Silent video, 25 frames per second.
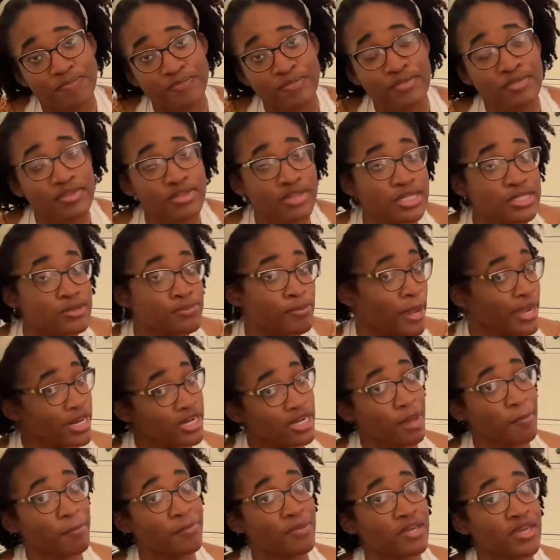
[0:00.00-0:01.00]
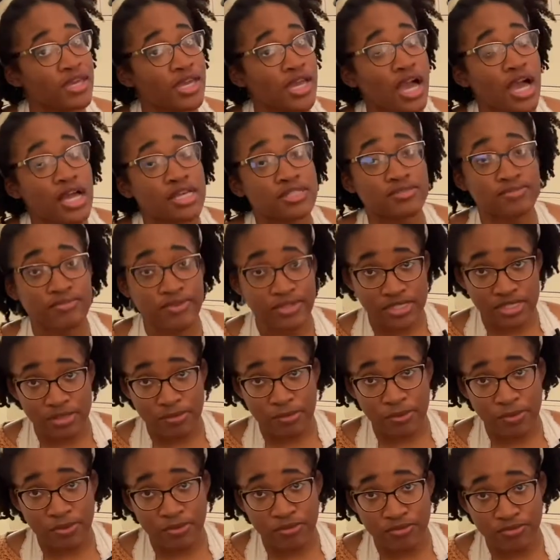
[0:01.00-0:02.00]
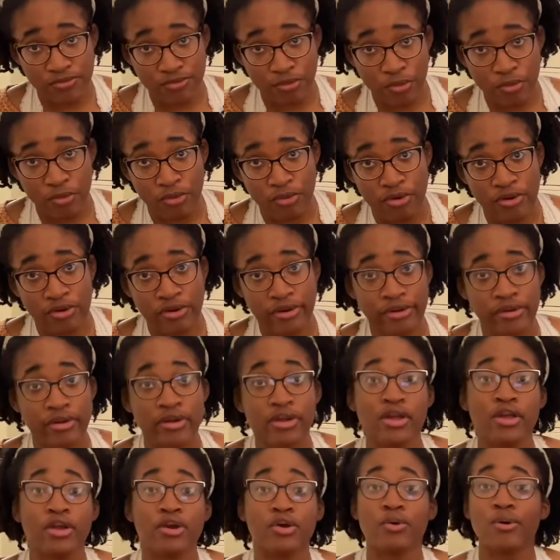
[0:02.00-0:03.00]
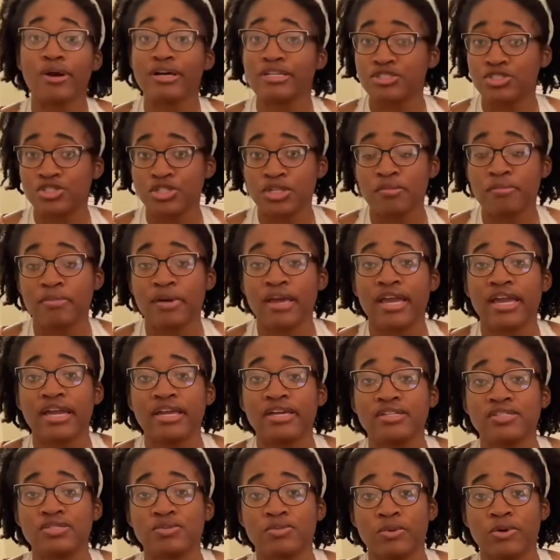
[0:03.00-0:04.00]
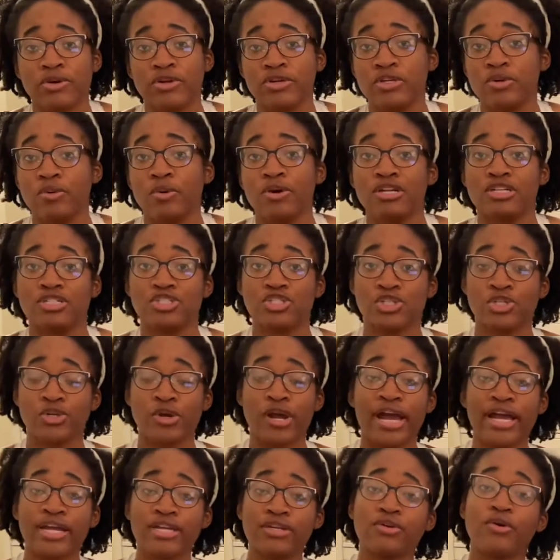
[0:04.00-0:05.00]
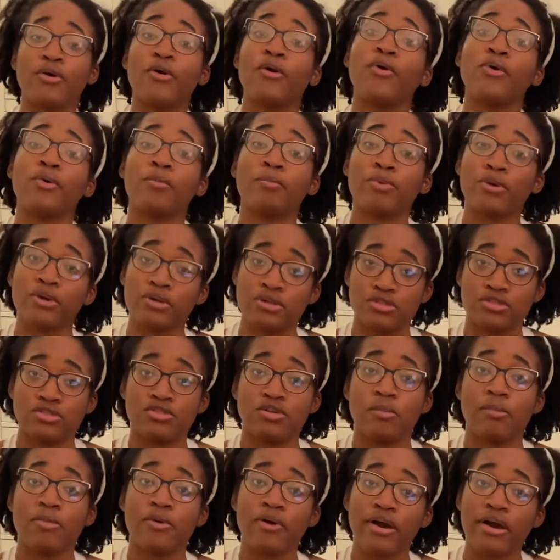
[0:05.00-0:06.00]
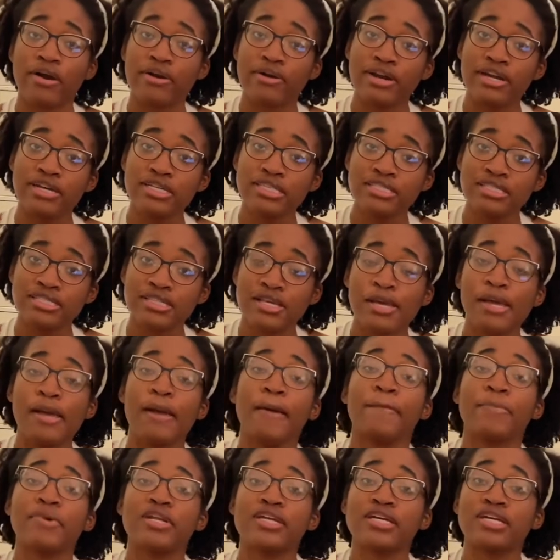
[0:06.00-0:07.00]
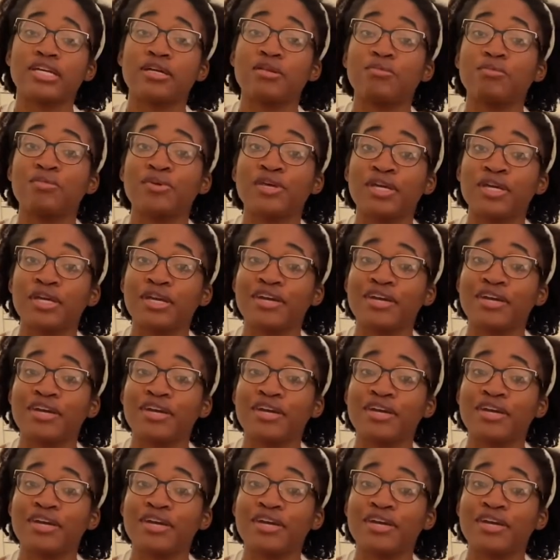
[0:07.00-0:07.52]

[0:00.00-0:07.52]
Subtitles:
This might not be as feasible for question banks where you want to track your own personal progress, but it can be